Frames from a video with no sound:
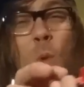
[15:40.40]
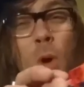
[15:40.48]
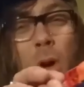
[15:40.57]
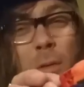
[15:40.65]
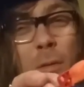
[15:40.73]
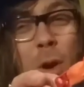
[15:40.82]

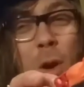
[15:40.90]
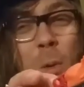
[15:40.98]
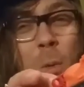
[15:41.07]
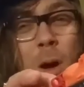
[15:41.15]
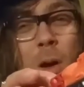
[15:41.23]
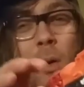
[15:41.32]
work
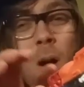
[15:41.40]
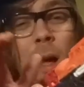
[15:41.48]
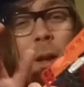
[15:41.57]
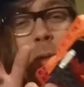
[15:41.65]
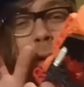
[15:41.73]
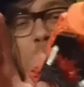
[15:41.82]
very well.
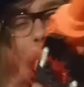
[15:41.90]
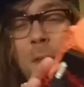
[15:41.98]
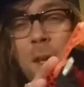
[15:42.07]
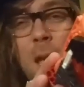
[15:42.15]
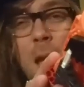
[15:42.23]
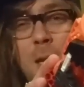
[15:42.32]
I don't know
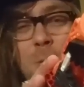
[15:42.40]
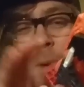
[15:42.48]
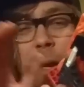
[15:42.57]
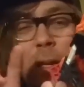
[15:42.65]
what the catch